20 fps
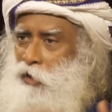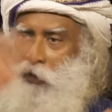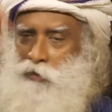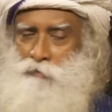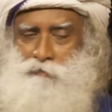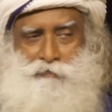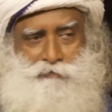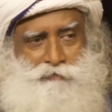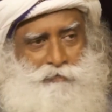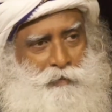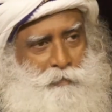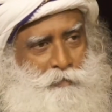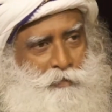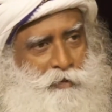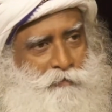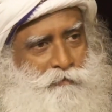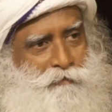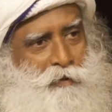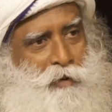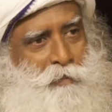which will
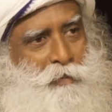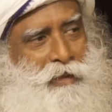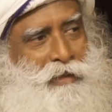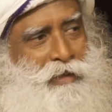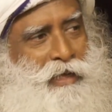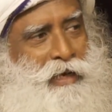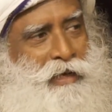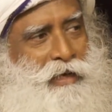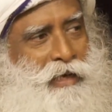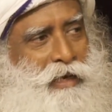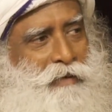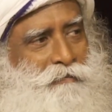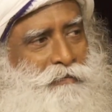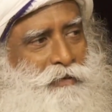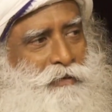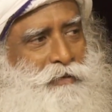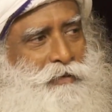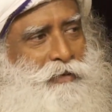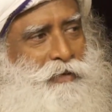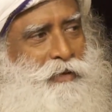perform at that
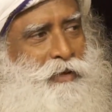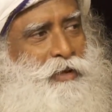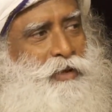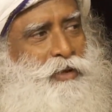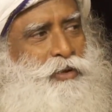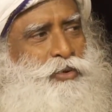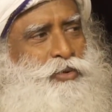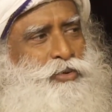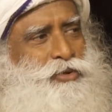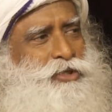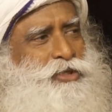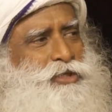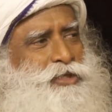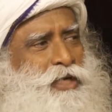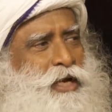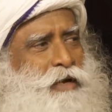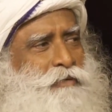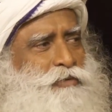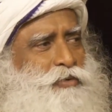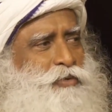level. You just
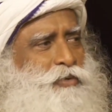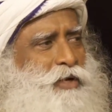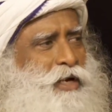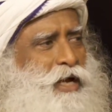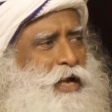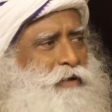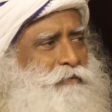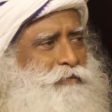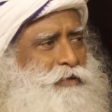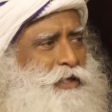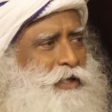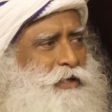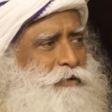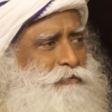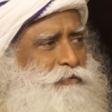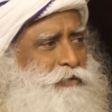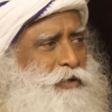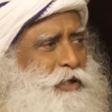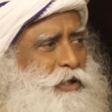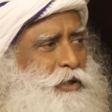have to drive
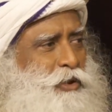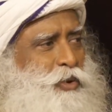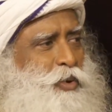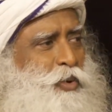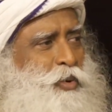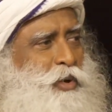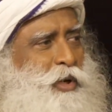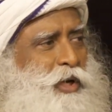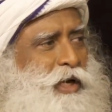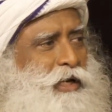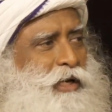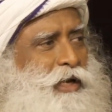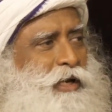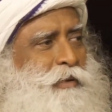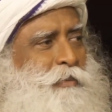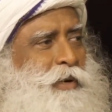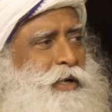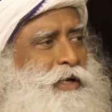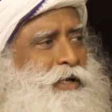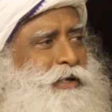carefully, don't hit
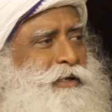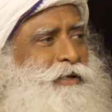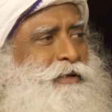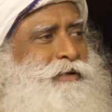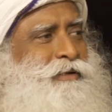anybody,